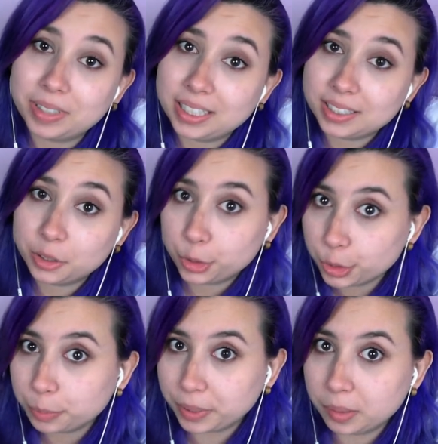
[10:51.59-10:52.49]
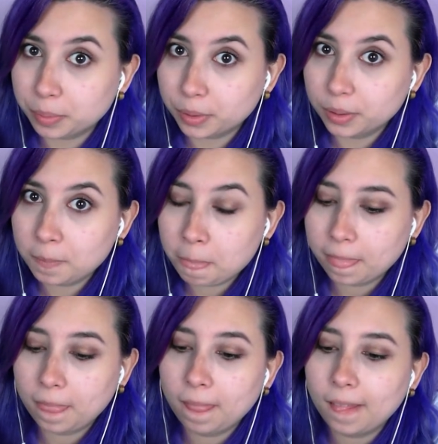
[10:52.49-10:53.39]
They need good people.
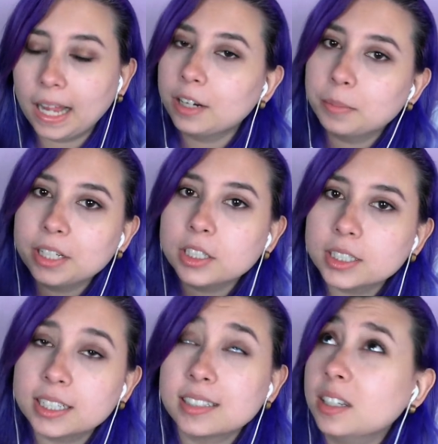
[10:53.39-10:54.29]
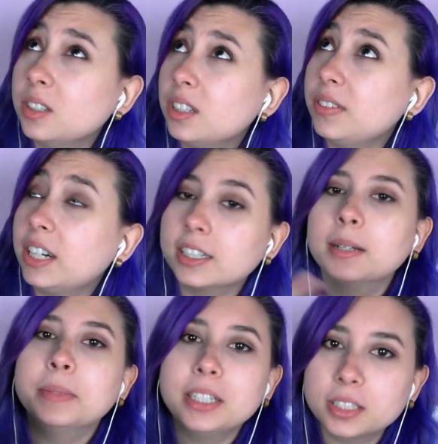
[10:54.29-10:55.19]
I don't mean good as a good of heart.
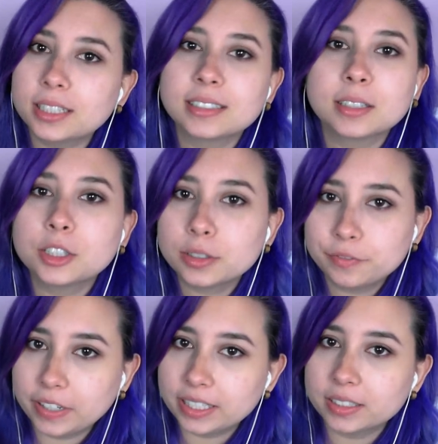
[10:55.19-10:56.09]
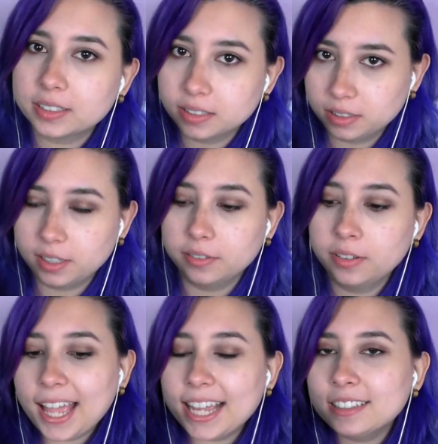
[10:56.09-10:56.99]
I mean good as a good fighters and
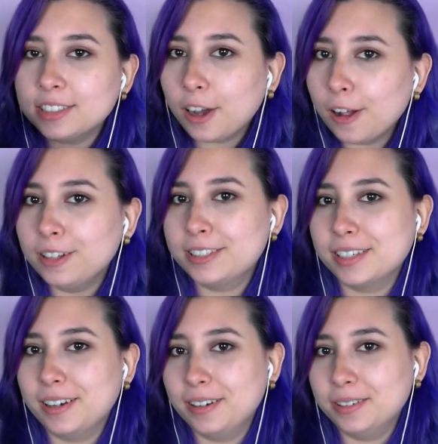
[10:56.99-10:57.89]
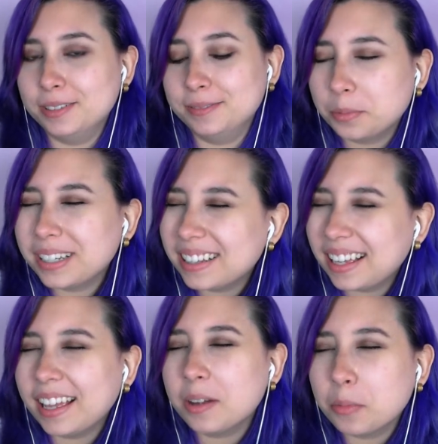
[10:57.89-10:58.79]
stuff. And also, we
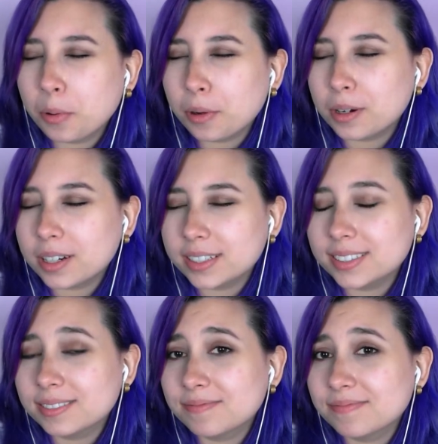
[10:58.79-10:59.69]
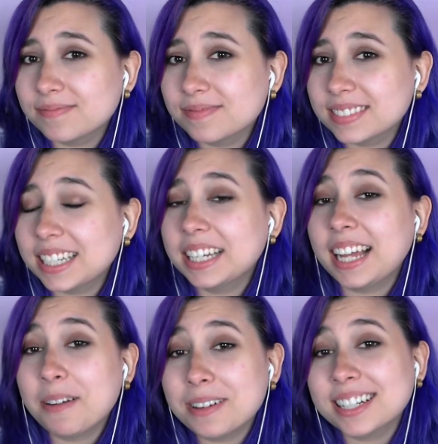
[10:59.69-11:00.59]
like Ward. And
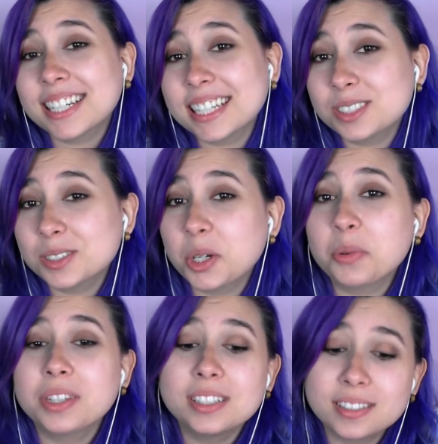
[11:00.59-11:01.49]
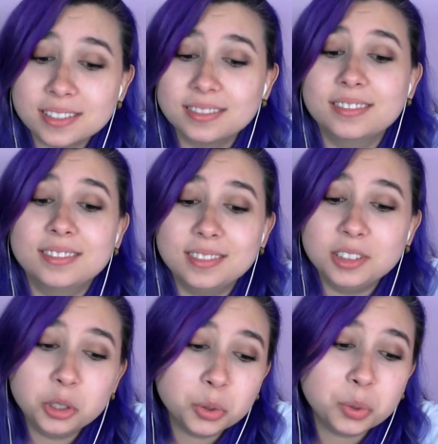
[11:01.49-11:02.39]
I want to get to know this
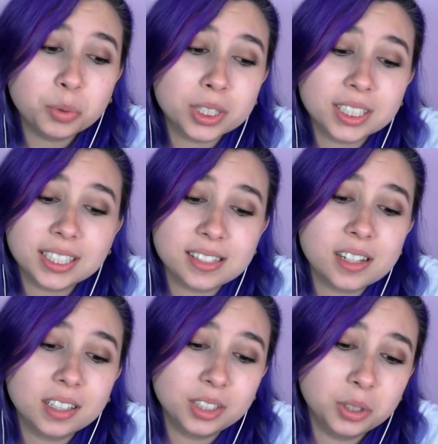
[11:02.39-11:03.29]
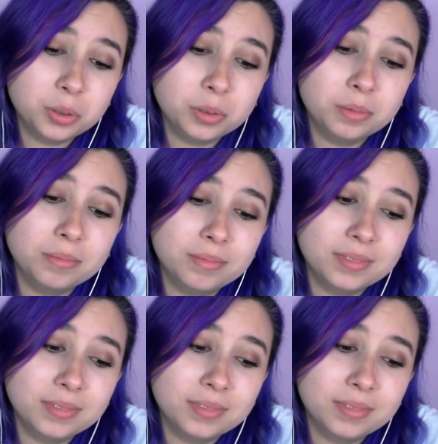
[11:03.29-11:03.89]
new word that is not new.